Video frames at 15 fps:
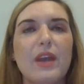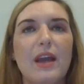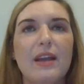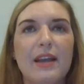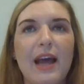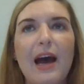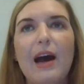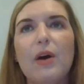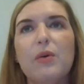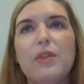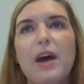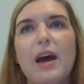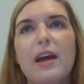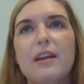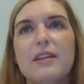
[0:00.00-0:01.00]
And now
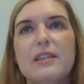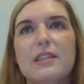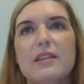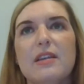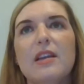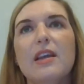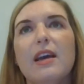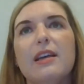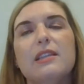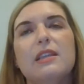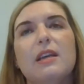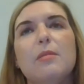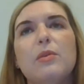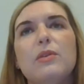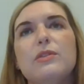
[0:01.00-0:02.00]
that the city has
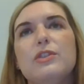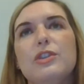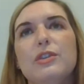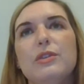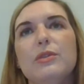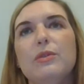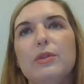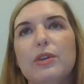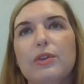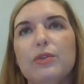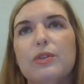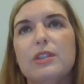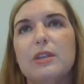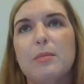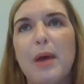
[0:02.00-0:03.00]
able to
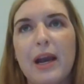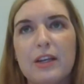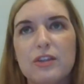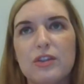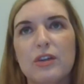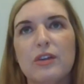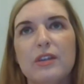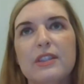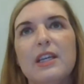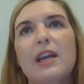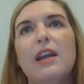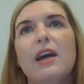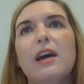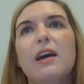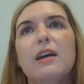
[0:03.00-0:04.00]
use some external
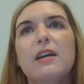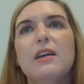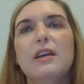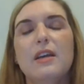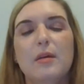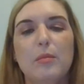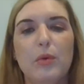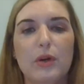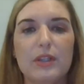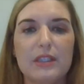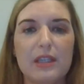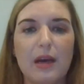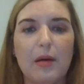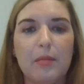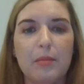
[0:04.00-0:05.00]
data, put
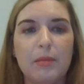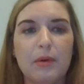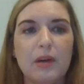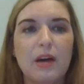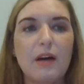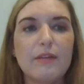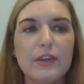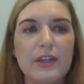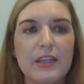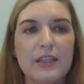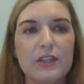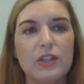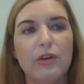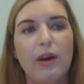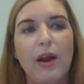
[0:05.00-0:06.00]
some
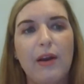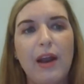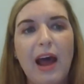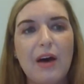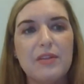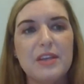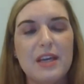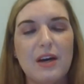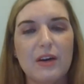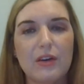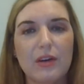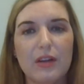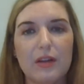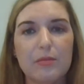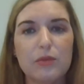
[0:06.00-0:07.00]
governance around how the
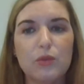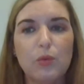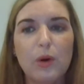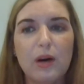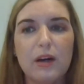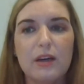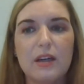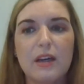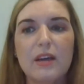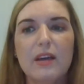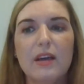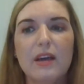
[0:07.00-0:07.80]
algorithms work,